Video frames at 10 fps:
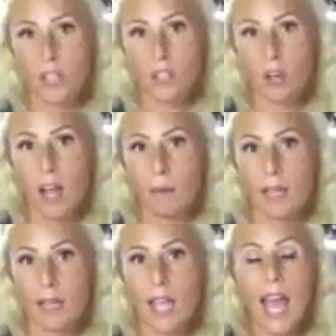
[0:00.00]
Star Diamond.
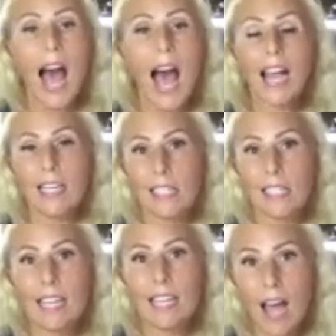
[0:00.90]
I
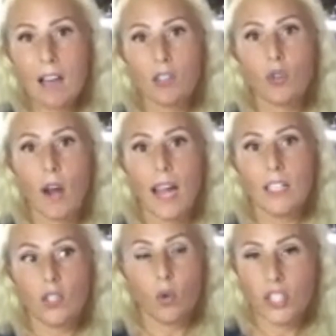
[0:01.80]
did not try
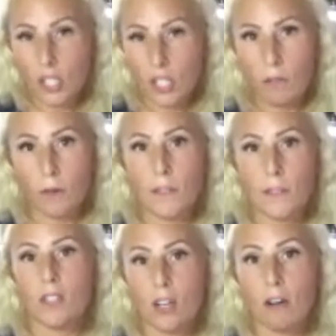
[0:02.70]
to achieve 15
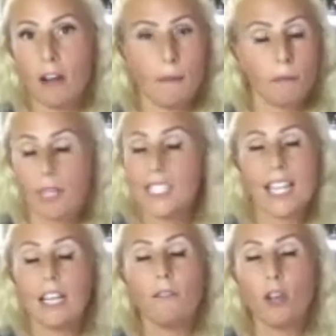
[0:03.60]
Star Diamond because I didn't
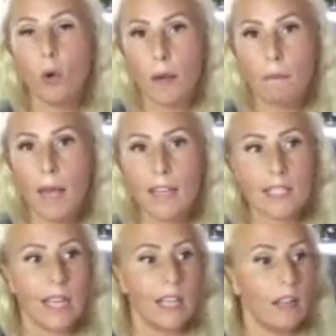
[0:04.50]
even know what it meant. I
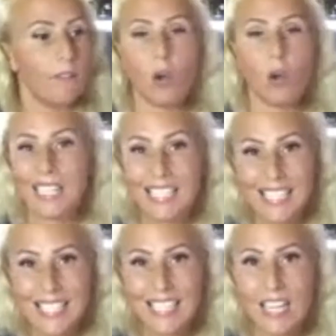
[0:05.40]
didn't even know it
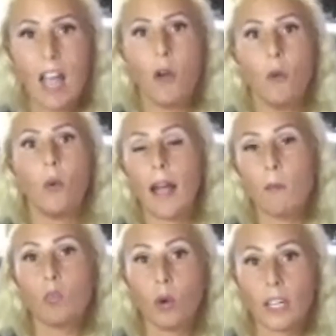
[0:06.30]
existed. What I was
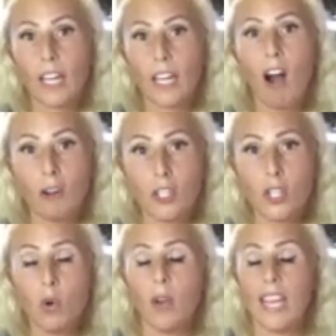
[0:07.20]
working hard
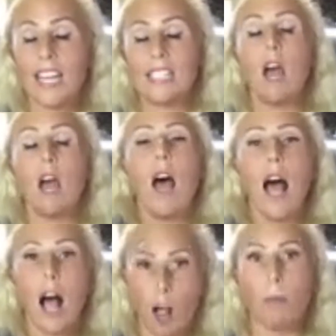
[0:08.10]
to is
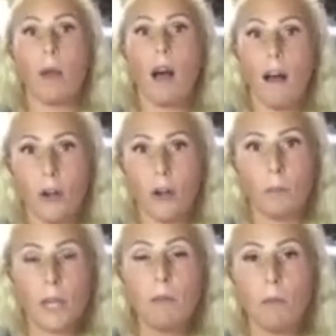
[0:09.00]
help other
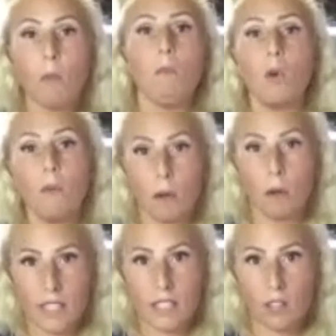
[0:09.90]
people move their
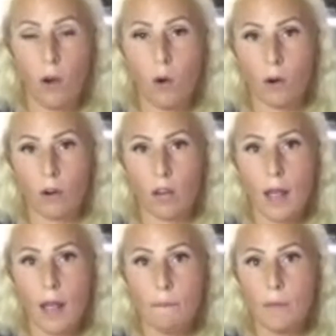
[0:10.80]
business forward
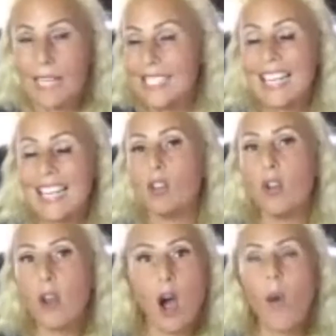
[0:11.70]
because I didn't
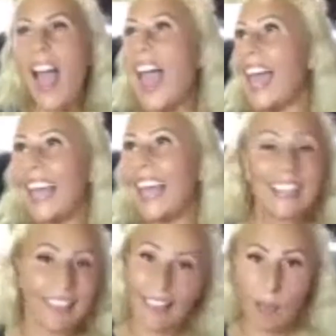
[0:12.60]
know
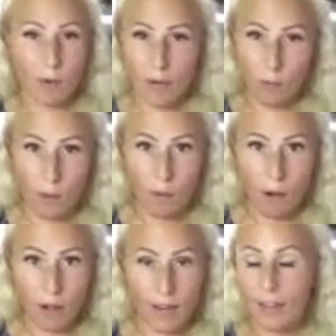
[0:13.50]
anything about network
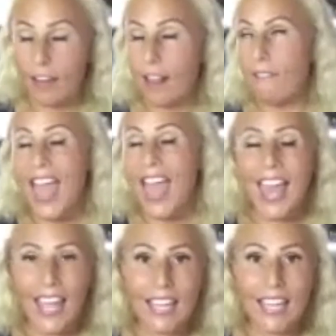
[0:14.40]
marketing and I didn't have
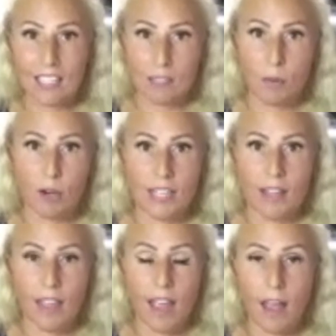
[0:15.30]
any experience on
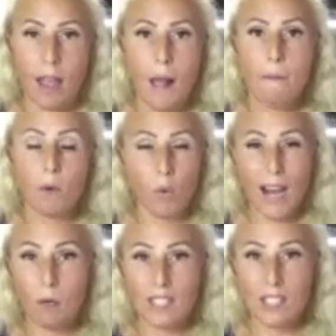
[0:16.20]
that. But what I
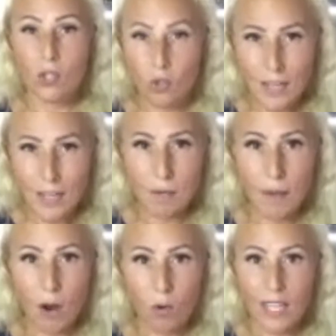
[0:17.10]
was stressed
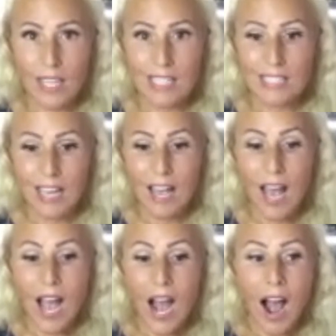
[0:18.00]
about is
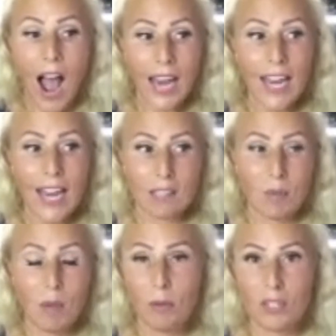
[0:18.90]
I ask
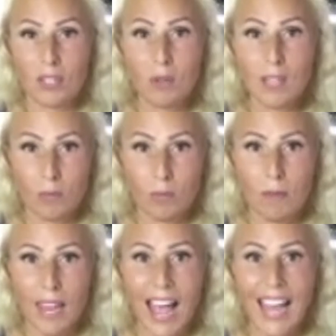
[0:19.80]
people to do this with
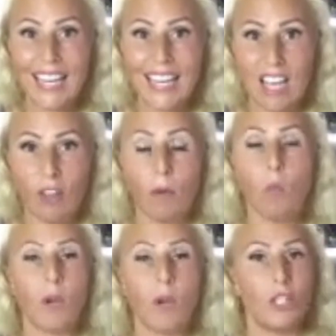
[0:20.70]
me, I got to tell them what
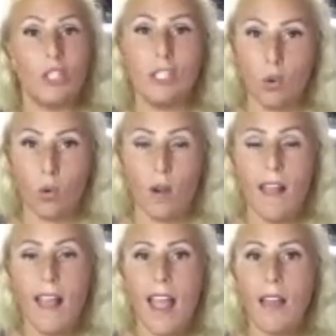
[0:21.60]
to do.
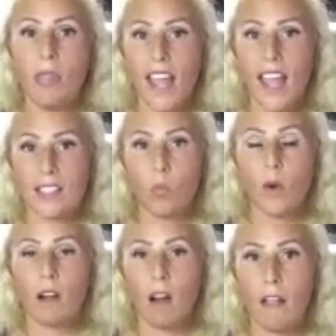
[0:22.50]
And that's where
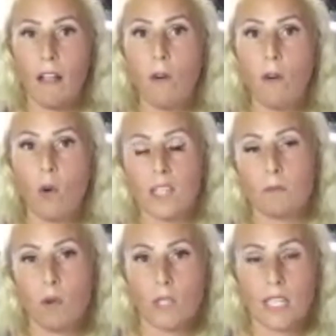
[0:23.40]
I focus
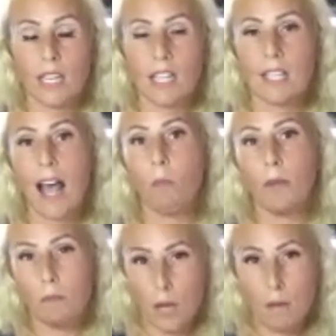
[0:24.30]
mostly is helping
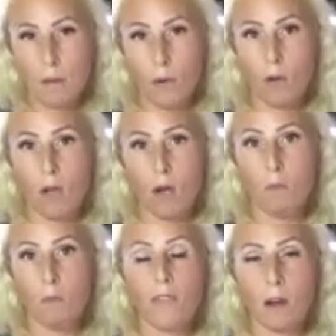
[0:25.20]
people
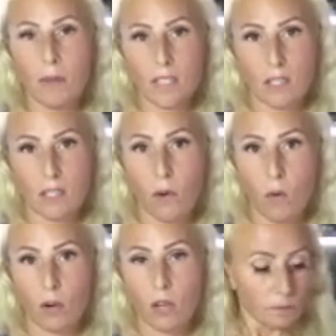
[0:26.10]
move their business forward.